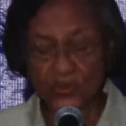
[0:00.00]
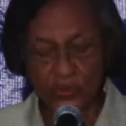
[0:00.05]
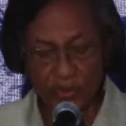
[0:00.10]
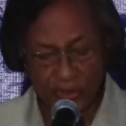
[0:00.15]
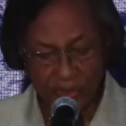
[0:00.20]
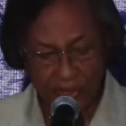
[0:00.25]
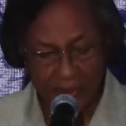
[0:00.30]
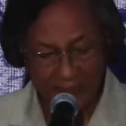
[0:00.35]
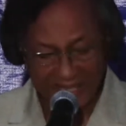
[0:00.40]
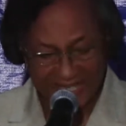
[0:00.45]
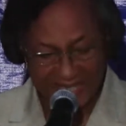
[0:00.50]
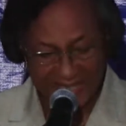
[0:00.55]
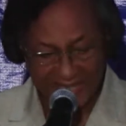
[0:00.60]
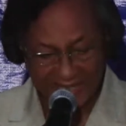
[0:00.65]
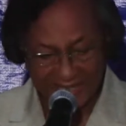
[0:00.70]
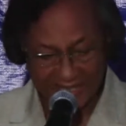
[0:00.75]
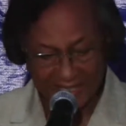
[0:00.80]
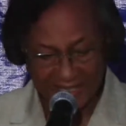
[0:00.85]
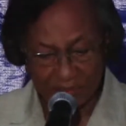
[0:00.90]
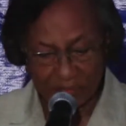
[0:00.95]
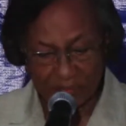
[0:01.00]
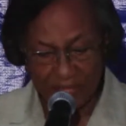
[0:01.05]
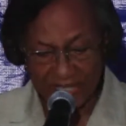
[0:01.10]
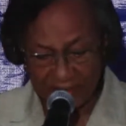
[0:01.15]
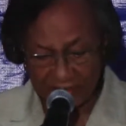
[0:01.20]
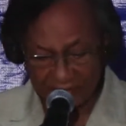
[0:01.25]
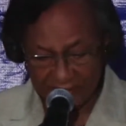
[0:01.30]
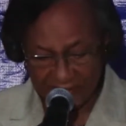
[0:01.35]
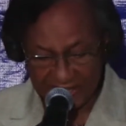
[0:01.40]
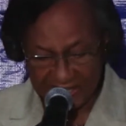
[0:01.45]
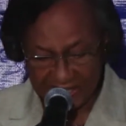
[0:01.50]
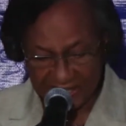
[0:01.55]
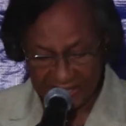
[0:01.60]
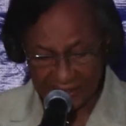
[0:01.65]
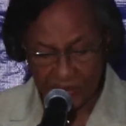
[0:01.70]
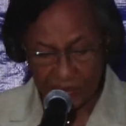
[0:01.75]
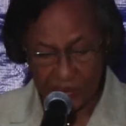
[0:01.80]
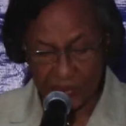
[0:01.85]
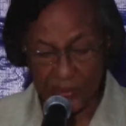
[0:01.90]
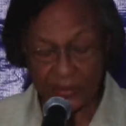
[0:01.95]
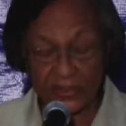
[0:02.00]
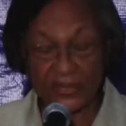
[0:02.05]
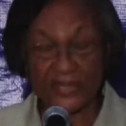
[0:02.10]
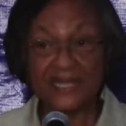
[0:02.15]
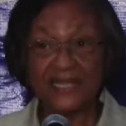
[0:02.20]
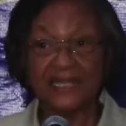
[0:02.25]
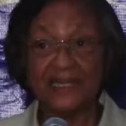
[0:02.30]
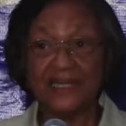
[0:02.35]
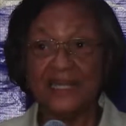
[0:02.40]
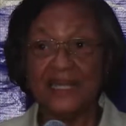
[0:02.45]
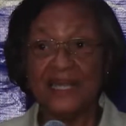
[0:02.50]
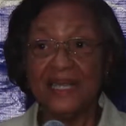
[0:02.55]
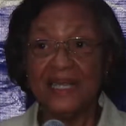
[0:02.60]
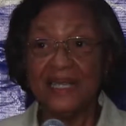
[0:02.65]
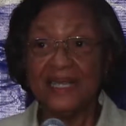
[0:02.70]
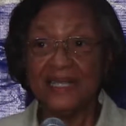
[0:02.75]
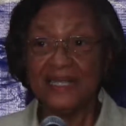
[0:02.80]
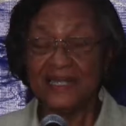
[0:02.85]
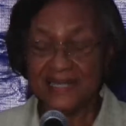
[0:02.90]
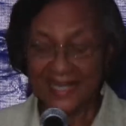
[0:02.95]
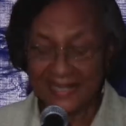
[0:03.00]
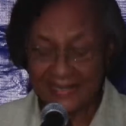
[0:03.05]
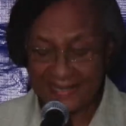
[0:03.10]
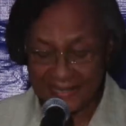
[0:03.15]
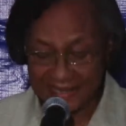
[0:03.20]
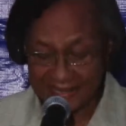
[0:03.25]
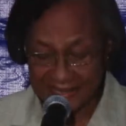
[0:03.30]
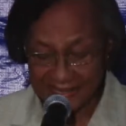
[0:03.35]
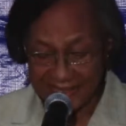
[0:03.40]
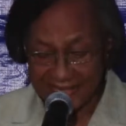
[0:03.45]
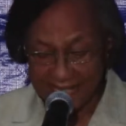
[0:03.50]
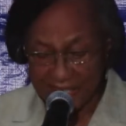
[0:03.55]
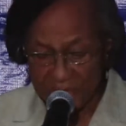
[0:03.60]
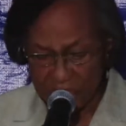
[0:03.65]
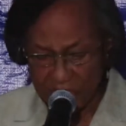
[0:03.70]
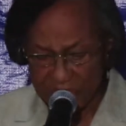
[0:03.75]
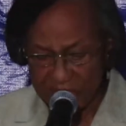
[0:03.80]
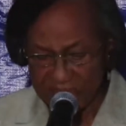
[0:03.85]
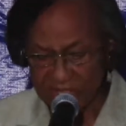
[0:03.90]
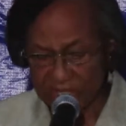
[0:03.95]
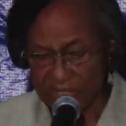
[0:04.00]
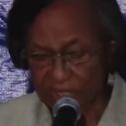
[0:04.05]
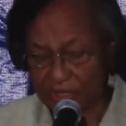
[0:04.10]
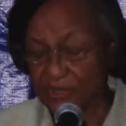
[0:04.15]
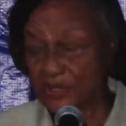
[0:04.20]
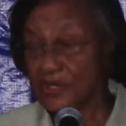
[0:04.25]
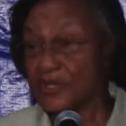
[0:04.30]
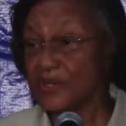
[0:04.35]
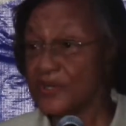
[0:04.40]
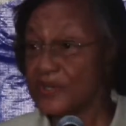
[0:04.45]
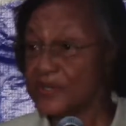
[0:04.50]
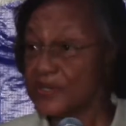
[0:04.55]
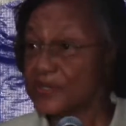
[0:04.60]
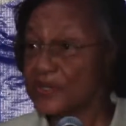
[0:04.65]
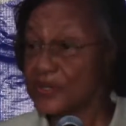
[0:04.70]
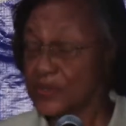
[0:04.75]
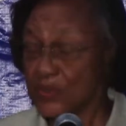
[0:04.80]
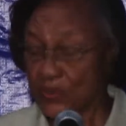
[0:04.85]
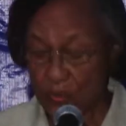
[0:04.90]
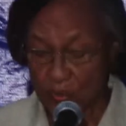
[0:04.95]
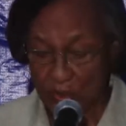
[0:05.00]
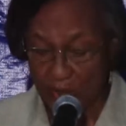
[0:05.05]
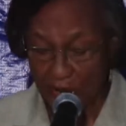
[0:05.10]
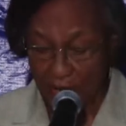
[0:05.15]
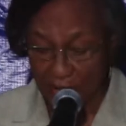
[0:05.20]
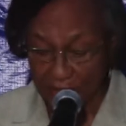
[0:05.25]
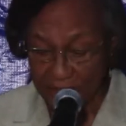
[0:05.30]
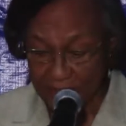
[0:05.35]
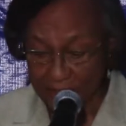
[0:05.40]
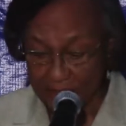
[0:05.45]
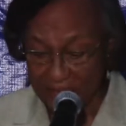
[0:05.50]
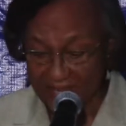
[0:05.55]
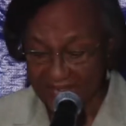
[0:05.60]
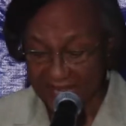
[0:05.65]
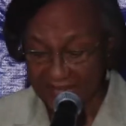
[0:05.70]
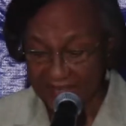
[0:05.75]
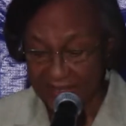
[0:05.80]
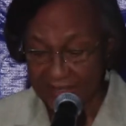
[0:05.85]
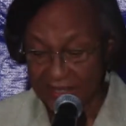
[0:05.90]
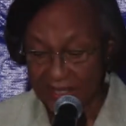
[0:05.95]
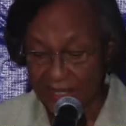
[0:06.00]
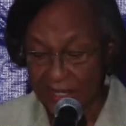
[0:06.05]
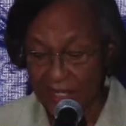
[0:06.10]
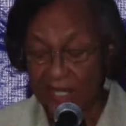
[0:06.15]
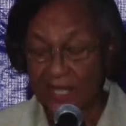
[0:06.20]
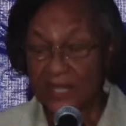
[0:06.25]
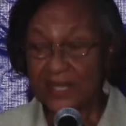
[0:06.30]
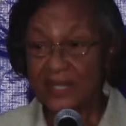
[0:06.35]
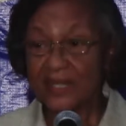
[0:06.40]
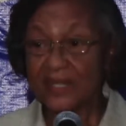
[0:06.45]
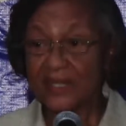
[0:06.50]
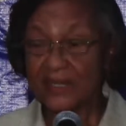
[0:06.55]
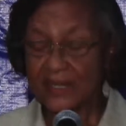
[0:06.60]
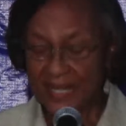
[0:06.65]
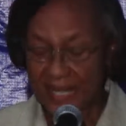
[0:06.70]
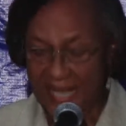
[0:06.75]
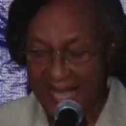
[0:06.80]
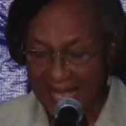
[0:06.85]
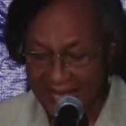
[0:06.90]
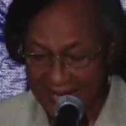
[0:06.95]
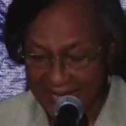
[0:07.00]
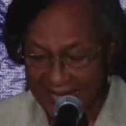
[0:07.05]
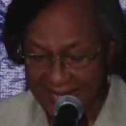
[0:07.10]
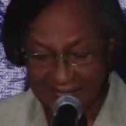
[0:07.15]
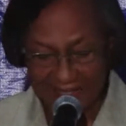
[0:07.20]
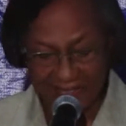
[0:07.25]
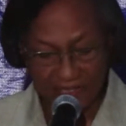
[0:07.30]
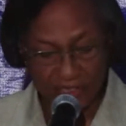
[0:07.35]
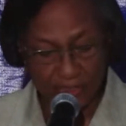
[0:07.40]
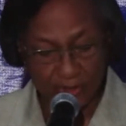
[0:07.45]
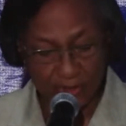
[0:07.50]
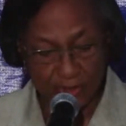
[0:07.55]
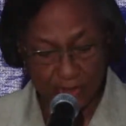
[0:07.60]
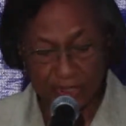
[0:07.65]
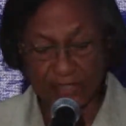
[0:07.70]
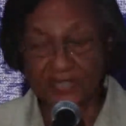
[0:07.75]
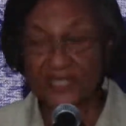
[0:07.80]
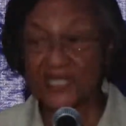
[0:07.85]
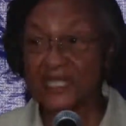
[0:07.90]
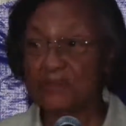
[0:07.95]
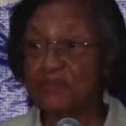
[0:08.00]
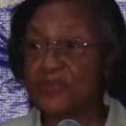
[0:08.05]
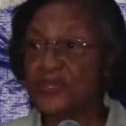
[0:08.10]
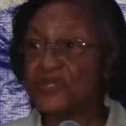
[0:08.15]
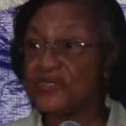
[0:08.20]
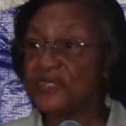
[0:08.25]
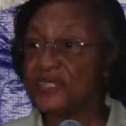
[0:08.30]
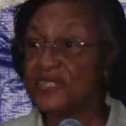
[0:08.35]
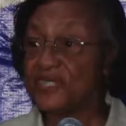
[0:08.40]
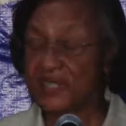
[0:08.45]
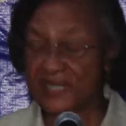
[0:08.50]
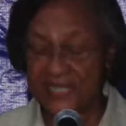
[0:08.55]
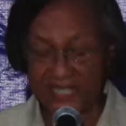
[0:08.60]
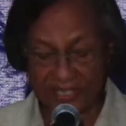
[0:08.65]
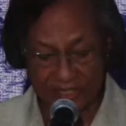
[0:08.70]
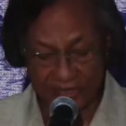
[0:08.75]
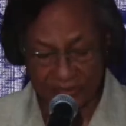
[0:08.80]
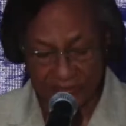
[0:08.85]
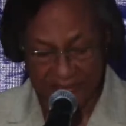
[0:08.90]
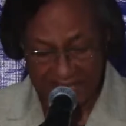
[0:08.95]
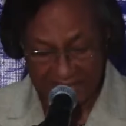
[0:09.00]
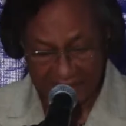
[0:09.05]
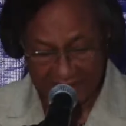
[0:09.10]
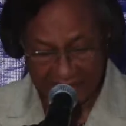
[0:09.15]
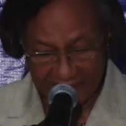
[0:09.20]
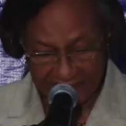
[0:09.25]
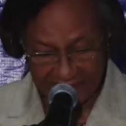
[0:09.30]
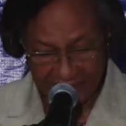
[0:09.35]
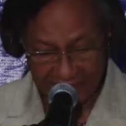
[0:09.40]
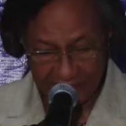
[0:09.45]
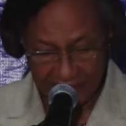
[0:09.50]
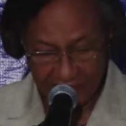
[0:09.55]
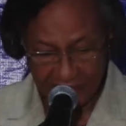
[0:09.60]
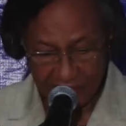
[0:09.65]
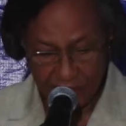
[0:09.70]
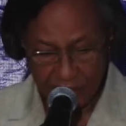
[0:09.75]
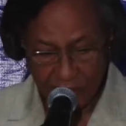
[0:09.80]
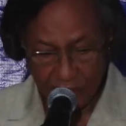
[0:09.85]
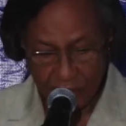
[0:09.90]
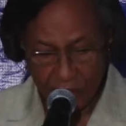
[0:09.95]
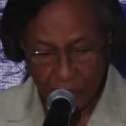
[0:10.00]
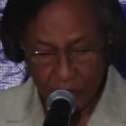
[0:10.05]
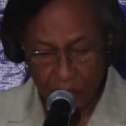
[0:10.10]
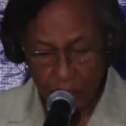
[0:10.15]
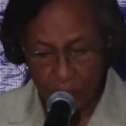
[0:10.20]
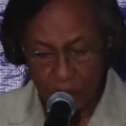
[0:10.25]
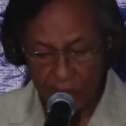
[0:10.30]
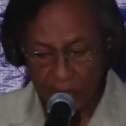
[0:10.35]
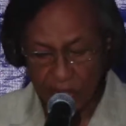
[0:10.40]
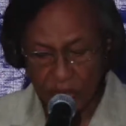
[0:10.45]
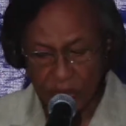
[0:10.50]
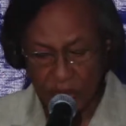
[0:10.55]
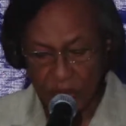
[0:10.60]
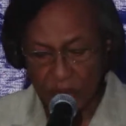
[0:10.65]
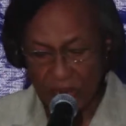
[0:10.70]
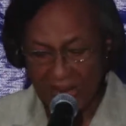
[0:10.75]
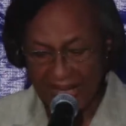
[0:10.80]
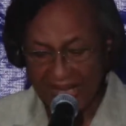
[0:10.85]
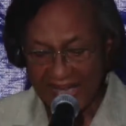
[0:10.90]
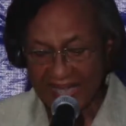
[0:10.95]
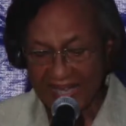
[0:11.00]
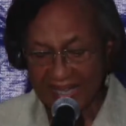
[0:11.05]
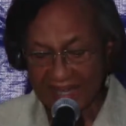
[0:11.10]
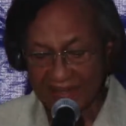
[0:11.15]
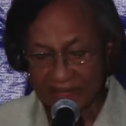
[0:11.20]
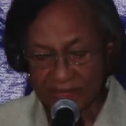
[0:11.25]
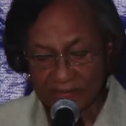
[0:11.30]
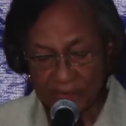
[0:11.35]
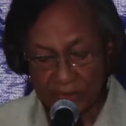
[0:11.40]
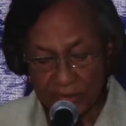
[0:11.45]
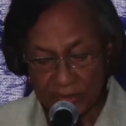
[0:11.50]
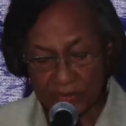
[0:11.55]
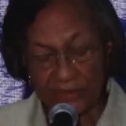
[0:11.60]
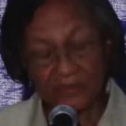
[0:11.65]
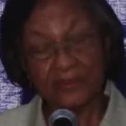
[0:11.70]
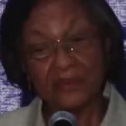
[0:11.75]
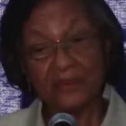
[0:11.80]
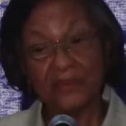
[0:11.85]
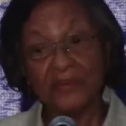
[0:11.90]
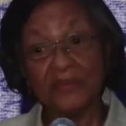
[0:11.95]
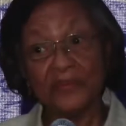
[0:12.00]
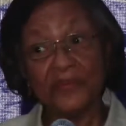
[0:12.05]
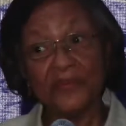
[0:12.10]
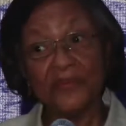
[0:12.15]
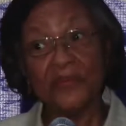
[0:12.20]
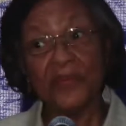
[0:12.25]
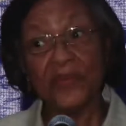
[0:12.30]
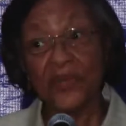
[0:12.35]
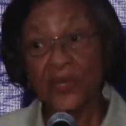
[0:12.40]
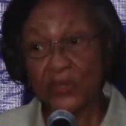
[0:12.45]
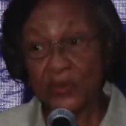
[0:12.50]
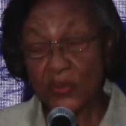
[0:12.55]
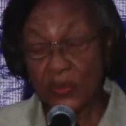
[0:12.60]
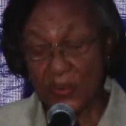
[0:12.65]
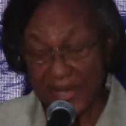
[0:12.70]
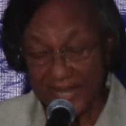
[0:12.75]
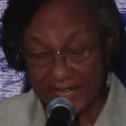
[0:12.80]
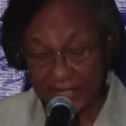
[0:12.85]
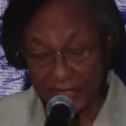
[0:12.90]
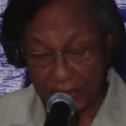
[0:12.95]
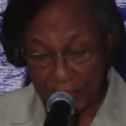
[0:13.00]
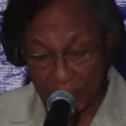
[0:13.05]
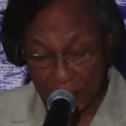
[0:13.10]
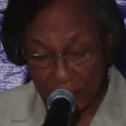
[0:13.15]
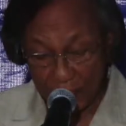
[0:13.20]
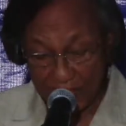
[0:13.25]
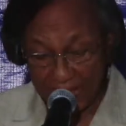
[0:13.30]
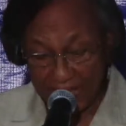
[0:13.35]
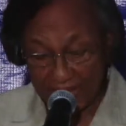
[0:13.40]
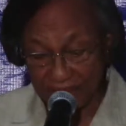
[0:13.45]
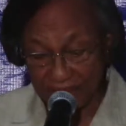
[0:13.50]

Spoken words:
who nominated me for this award is a distinguished nurse who occupied the highest nursing position in Jamaica, one who I know